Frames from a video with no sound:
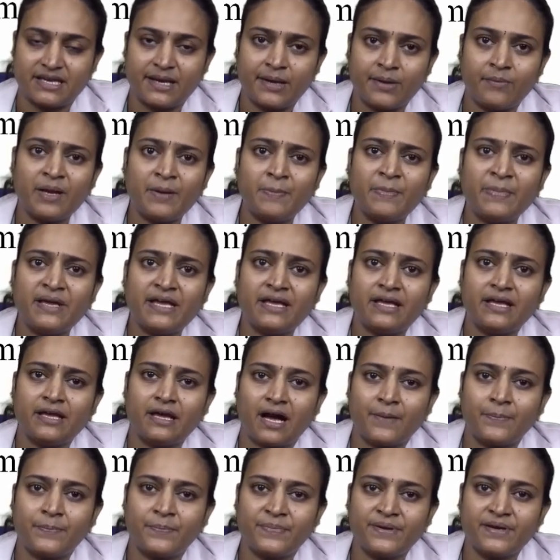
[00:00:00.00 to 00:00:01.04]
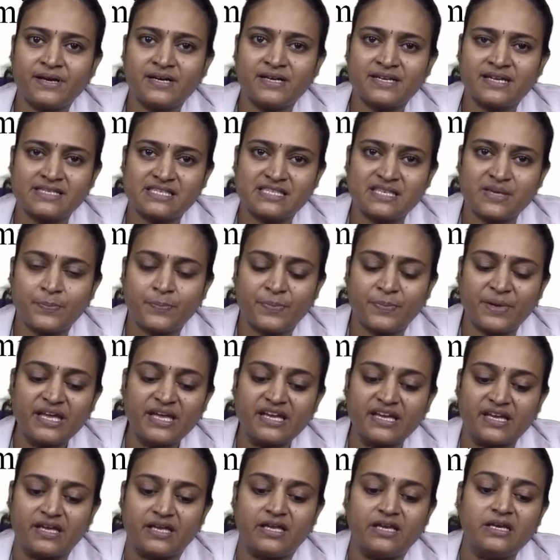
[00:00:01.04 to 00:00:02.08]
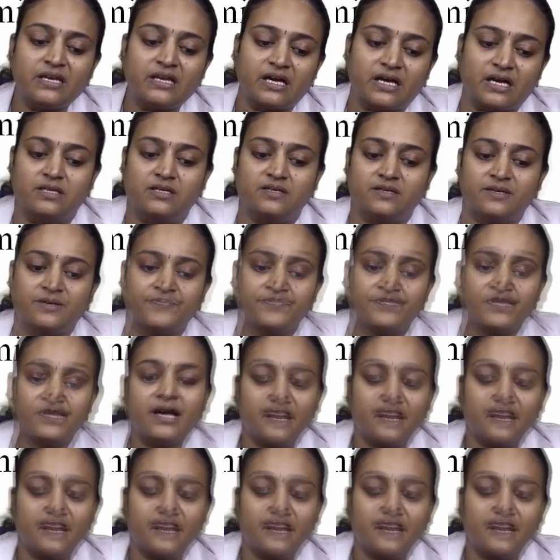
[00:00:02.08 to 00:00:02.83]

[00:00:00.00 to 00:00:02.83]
It will be appear as a pink in color.